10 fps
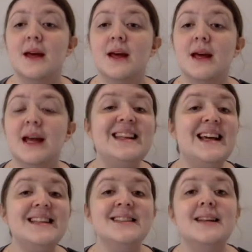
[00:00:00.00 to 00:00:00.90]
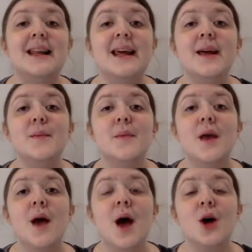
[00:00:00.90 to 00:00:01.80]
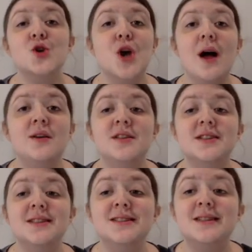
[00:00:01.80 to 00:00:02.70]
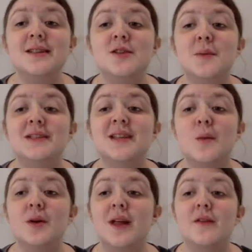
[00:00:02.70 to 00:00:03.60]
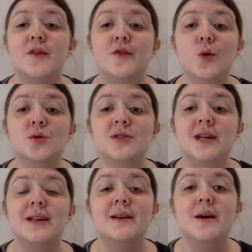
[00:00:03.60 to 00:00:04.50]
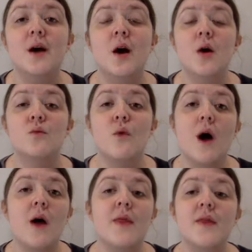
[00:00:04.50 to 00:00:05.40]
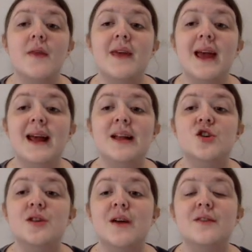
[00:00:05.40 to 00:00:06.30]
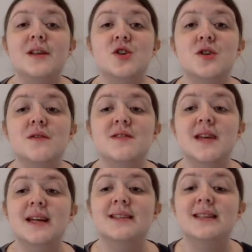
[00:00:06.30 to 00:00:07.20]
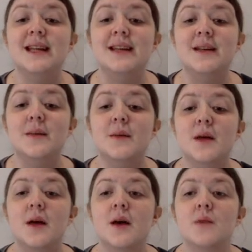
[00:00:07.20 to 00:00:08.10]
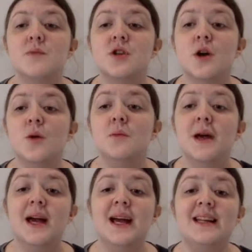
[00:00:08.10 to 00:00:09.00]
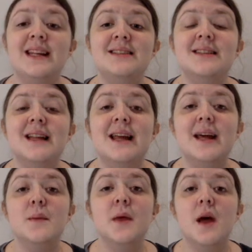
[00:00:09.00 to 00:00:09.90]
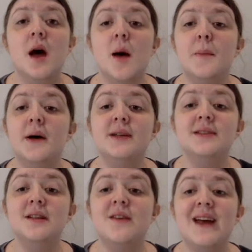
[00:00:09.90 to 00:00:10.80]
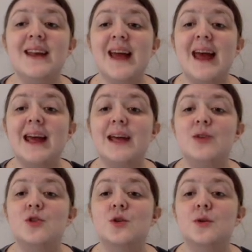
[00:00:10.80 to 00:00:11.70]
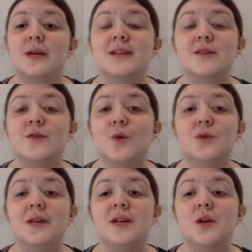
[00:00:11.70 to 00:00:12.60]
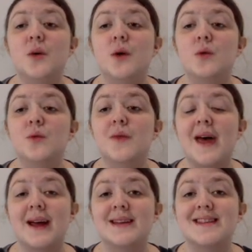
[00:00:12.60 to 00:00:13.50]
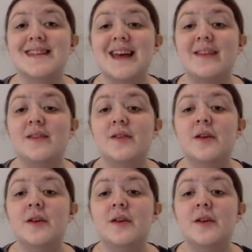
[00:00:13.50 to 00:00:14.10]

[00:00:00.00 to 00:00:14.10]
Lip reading: In Italy, a child is considered to be someone under 14, rather than the English definition of 16. So, in Italy, a person of any age could kiss a 14-year-old with their consent,